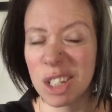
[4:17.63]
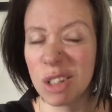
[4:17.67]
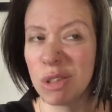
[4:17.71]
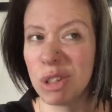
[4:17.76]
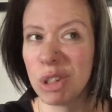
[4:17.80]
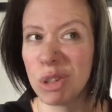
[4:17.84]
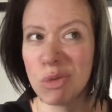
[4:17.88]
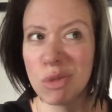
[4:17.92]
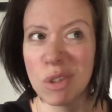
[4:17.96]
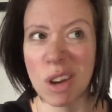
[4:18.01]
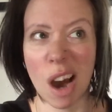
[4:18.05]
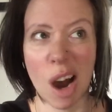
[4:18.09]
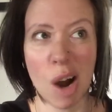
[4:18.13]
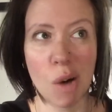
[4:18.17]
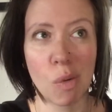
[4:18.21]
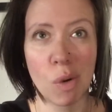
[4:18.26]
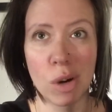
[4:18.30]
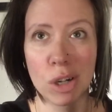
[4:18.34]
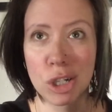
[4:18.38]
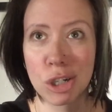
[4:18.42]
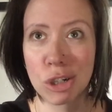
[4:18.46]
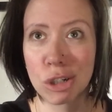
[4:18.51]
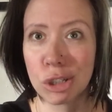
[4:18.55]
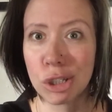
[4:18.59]
You do not
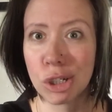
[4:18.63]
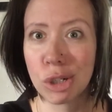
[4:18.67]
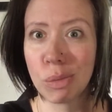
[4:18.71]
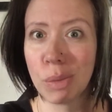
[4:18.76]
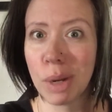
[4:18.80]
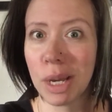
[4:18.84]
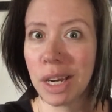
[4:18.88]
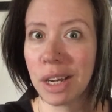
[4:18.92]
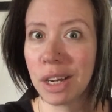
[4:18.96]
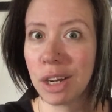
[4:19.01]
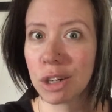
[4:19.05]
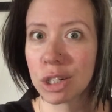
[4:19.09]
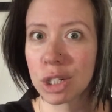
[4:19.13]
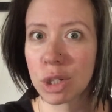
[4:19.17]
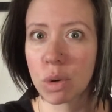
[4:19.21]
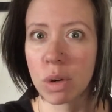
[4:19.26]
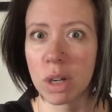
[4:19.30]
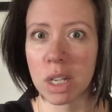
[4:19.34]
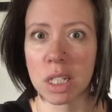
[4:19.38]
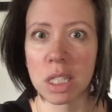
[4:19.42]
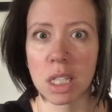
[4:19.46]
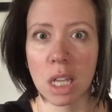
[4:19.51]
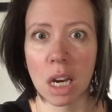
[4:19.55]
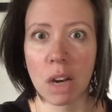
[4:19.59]
want your lube eating your
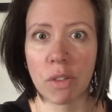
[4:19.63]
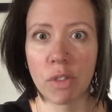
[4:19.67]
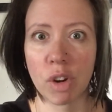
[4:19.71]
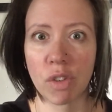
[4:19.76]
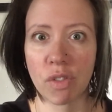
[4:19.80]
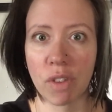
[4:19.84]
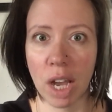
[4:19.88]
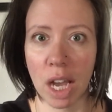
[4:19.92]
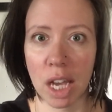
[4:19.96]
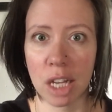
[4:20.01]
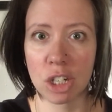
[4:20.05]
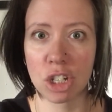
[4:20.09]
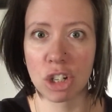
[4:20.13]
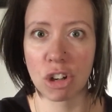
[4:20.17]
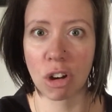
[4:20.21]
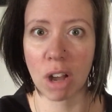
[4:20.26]
toy inside of your vag,